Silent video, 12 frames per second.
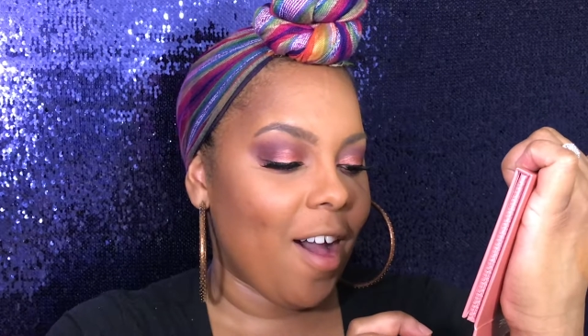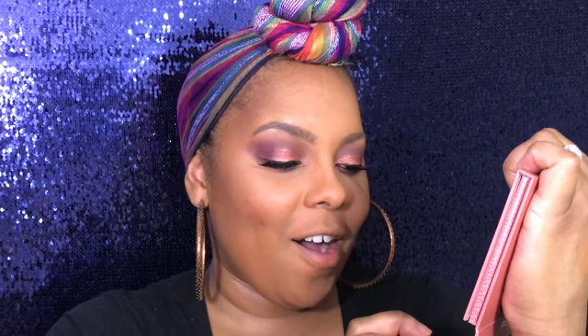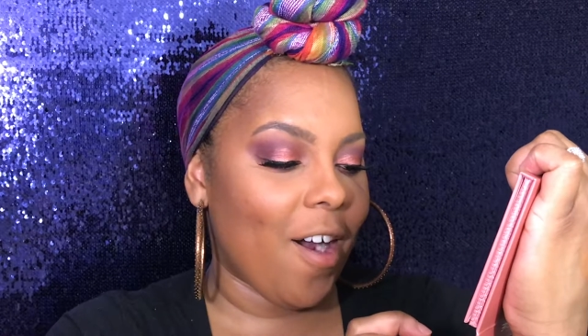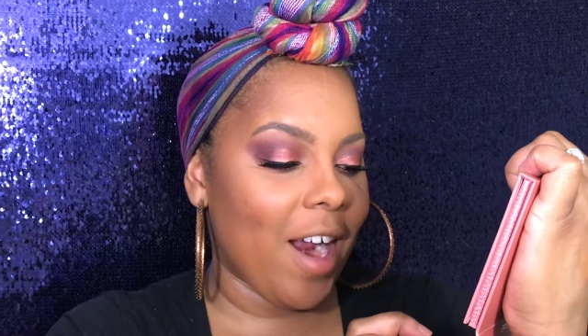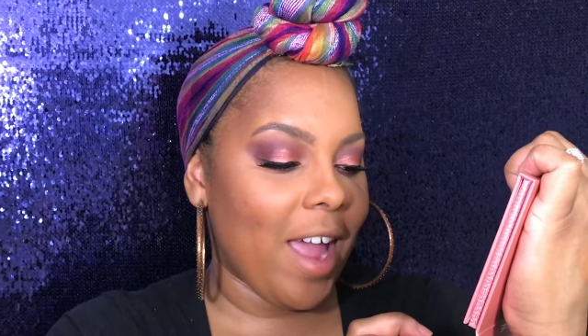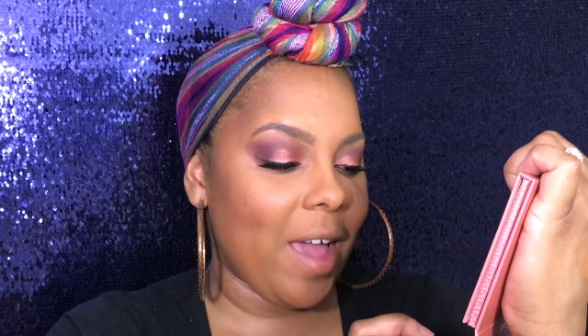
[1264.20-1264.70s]

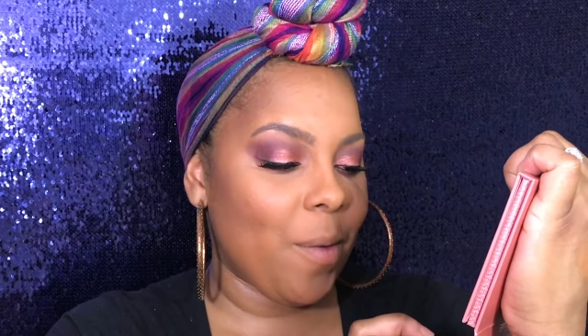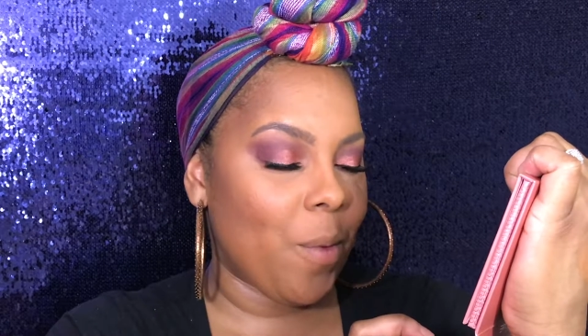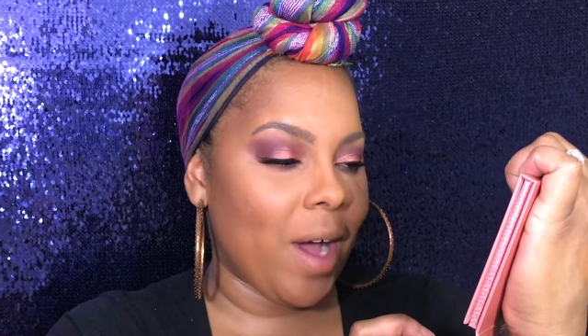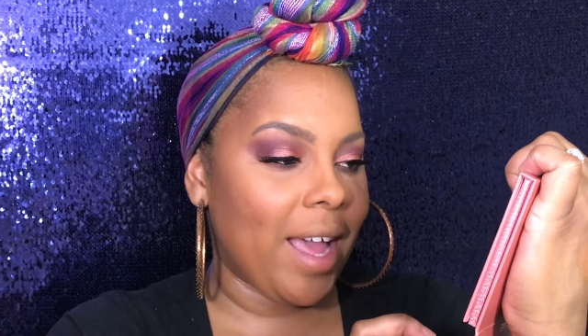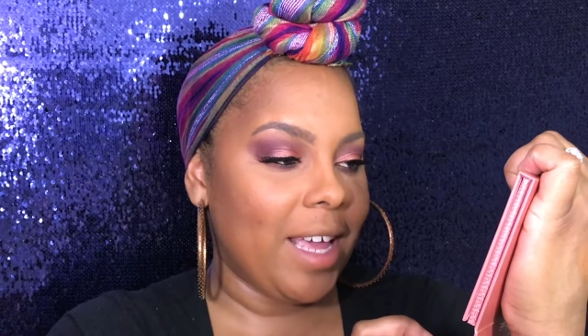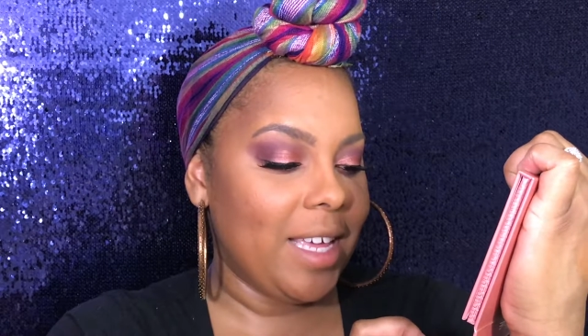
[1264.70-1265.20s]

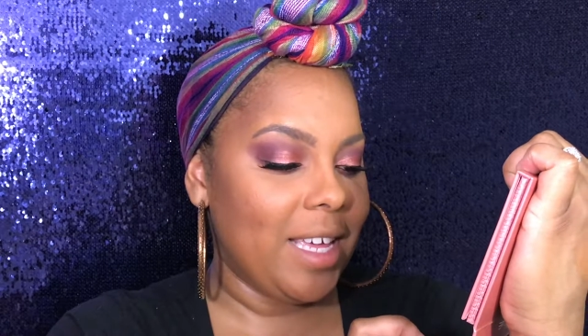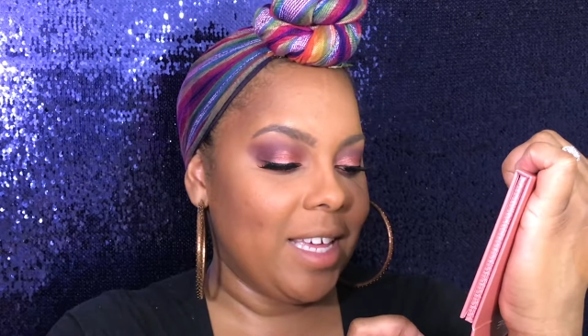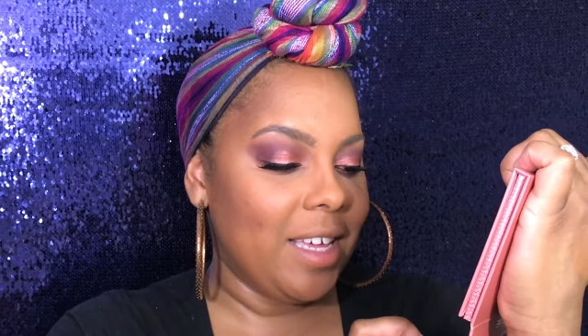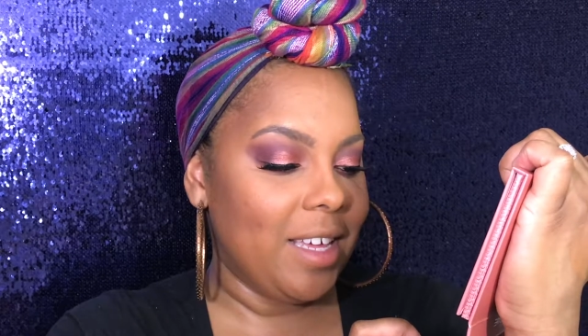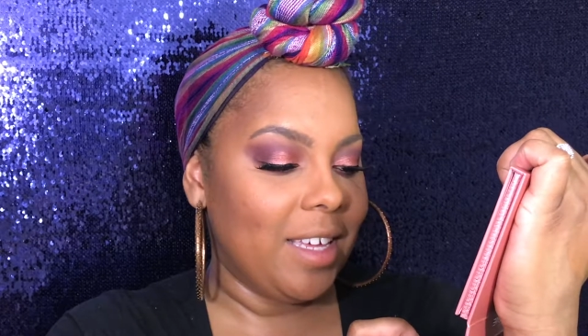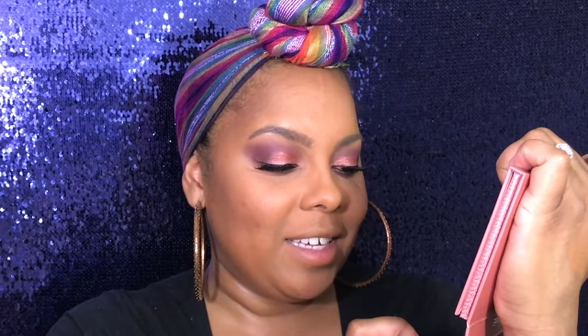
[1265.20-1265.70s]

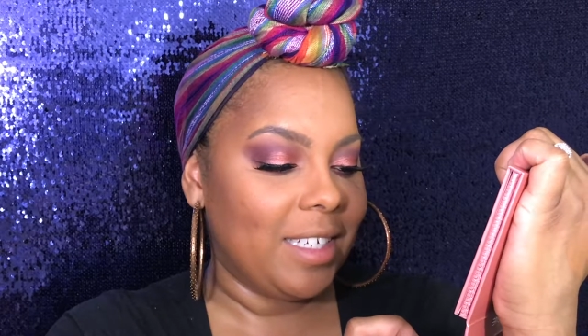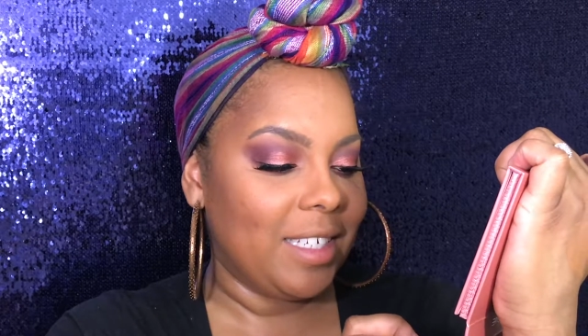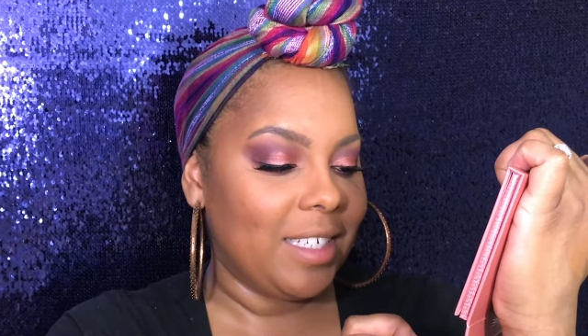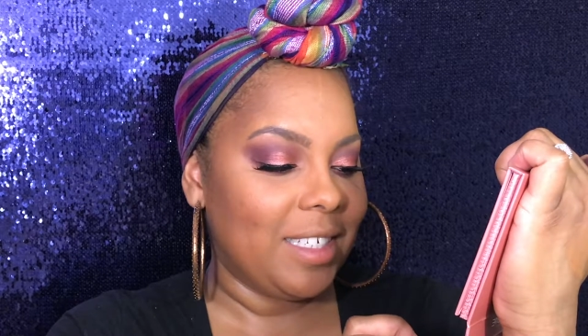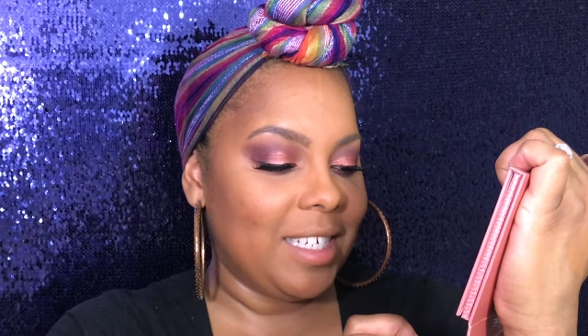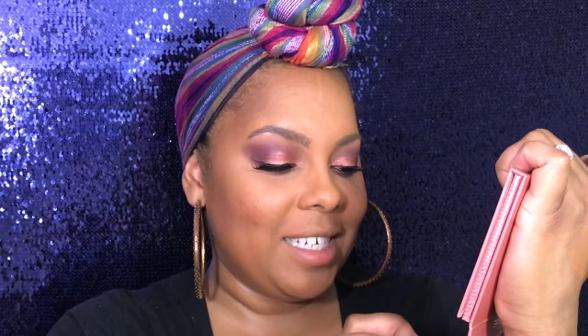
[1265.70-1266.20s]
R-A-Y-E-D-N.
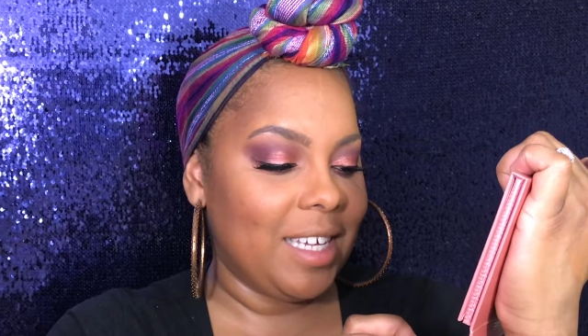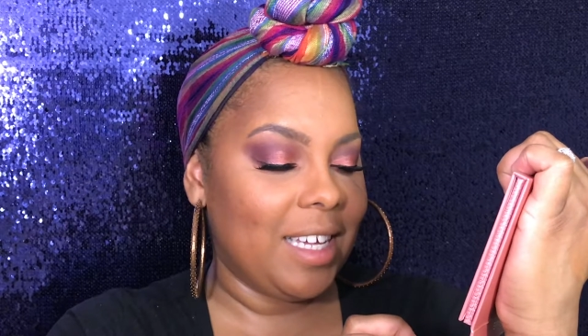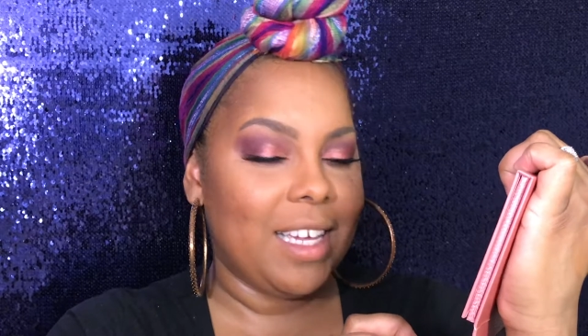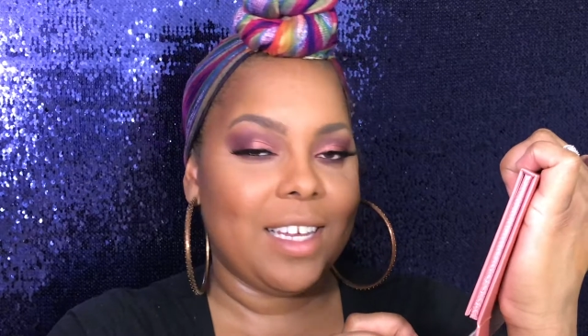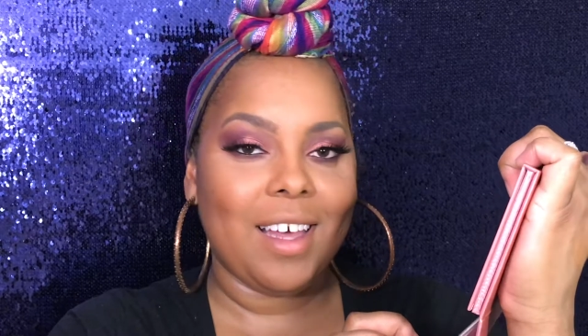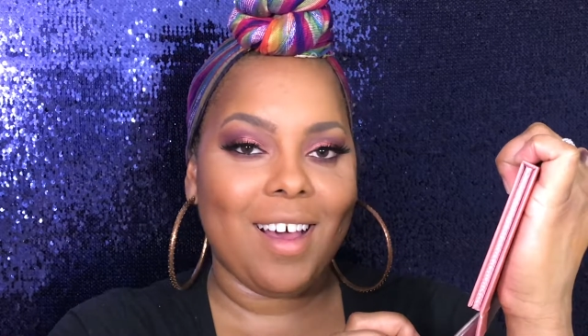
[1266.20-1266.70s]

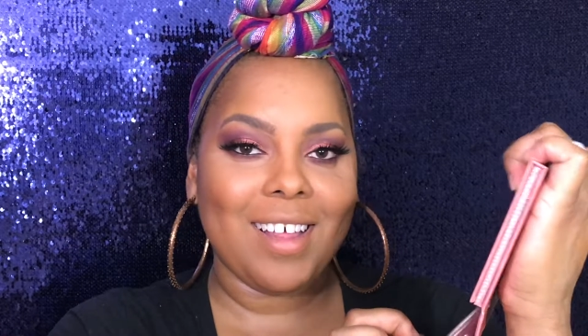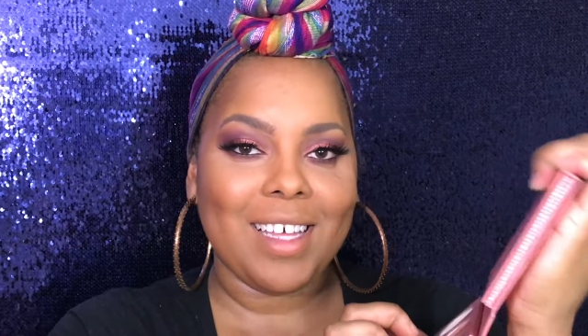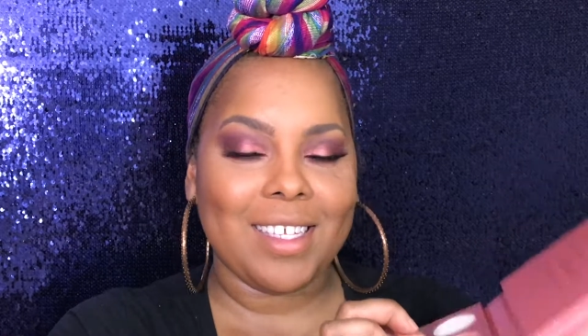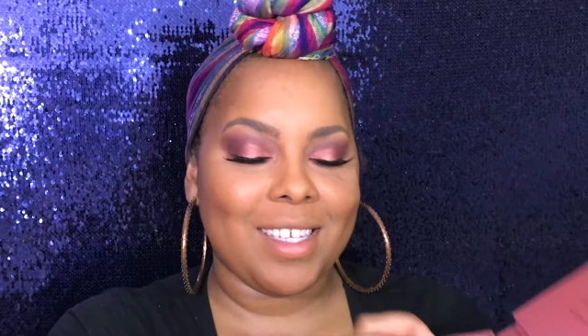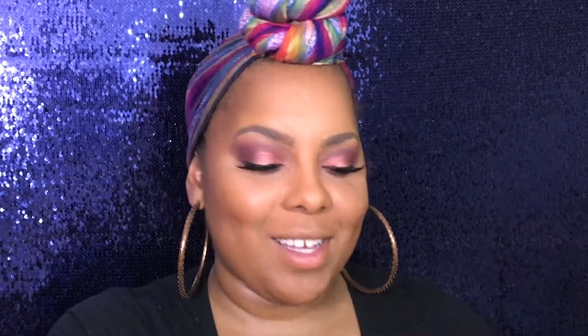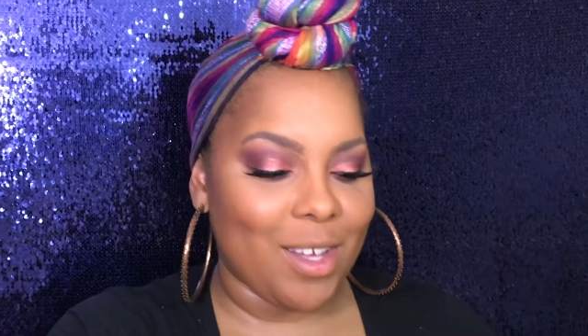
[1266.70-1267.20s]
Oh,
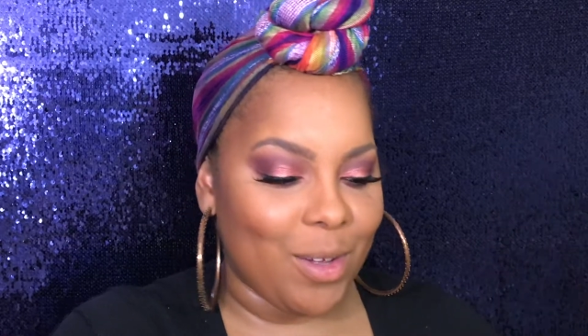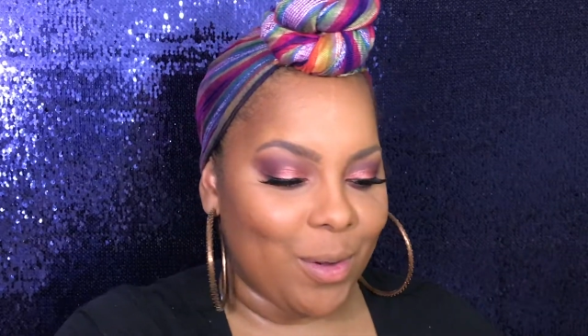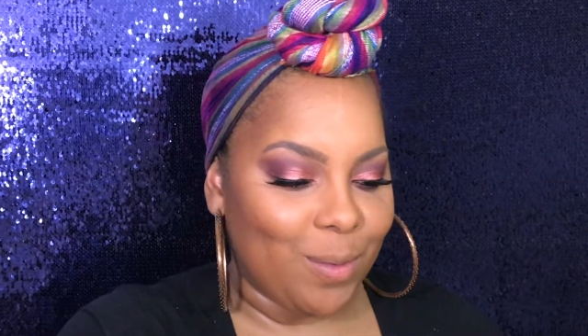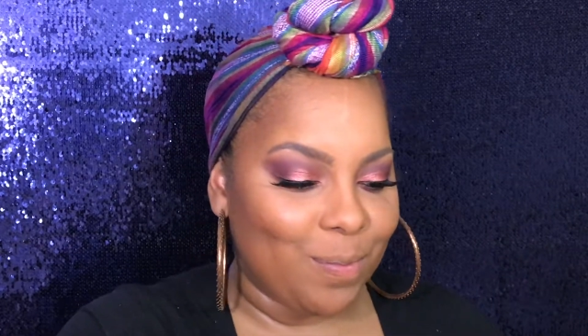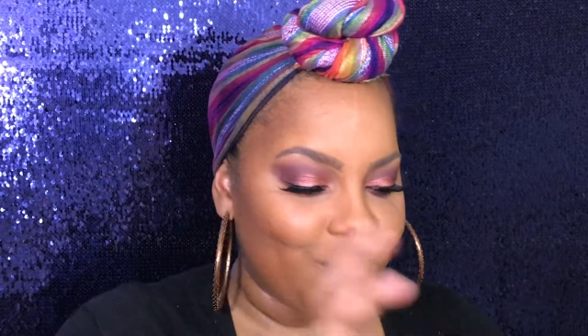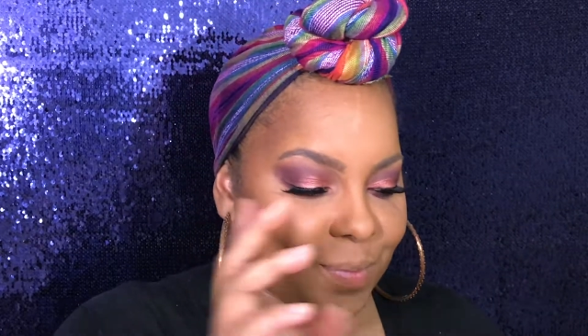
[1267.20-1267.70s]
that's
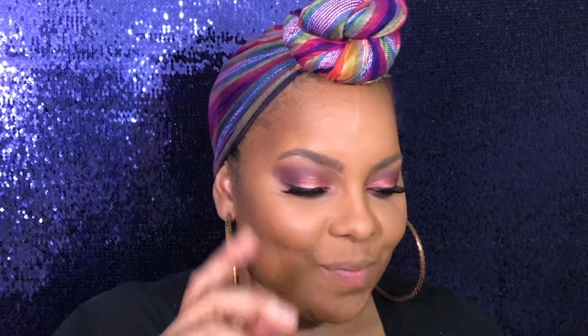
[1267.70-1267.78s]
cute.